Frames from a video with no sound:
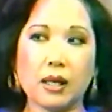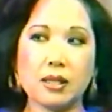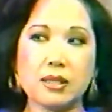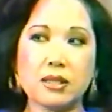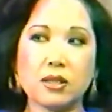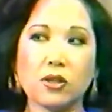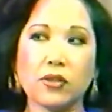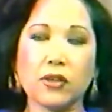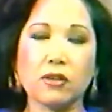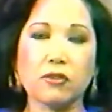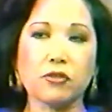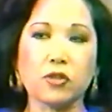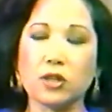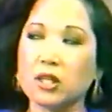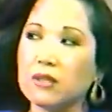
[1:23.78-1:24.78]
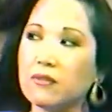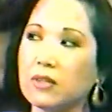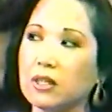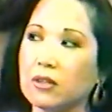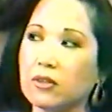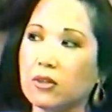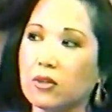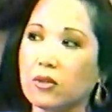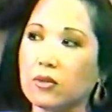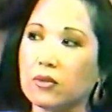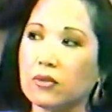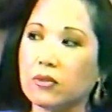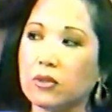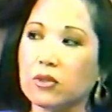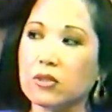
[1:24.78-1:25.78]
I still think for evening, though,
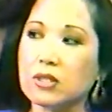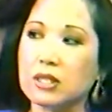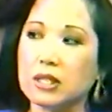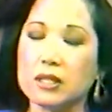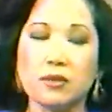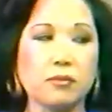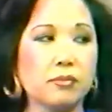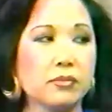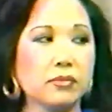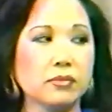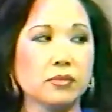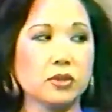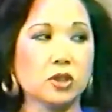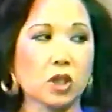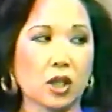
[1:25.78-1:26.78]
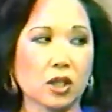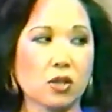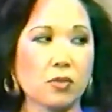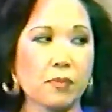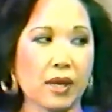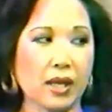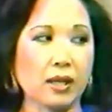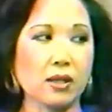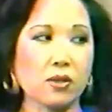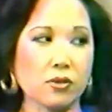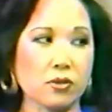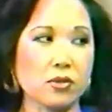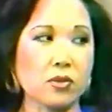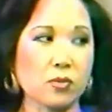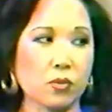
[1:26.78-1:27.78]
you'll see dark
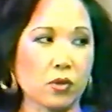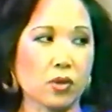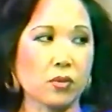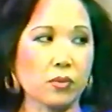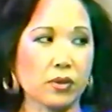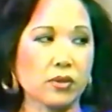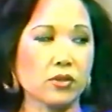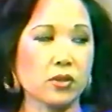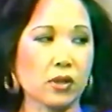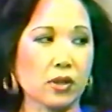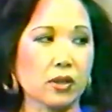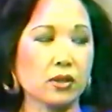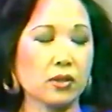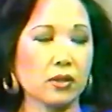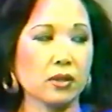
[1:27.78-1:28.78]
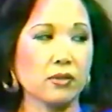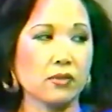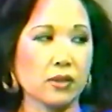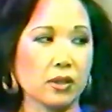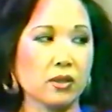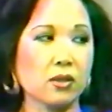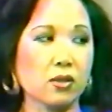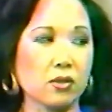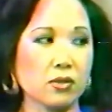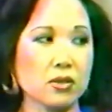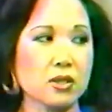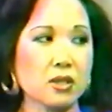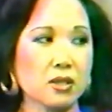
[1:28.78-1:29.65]
pantyhose worn with dark evening clothes.